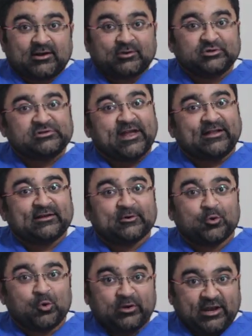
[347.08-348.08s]
To check the
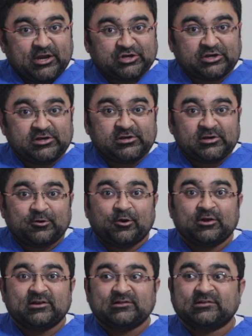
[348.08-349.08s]
rotation
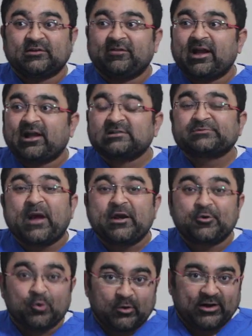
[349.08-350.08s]
or the cervical
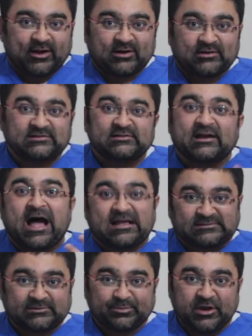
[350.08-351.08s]
spine rotators,
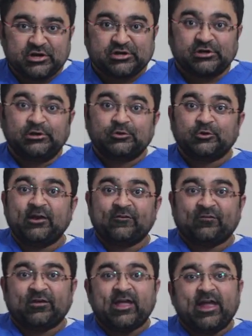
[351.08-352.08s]
ask the patient to
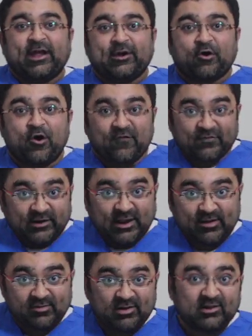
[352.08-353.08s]
lift the head off the
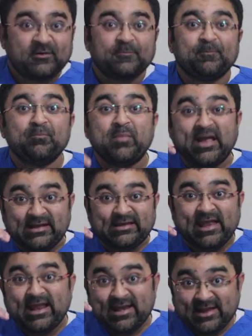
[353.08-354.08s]
table,
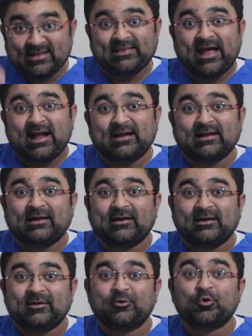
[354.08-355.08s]
maintaining that,
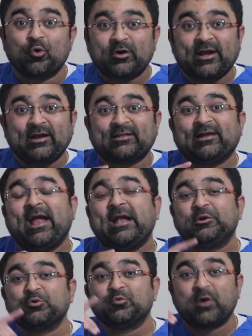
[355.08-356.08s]
rotate the
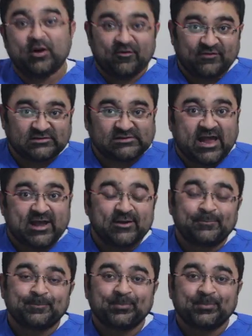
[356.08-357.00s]
head to one of a side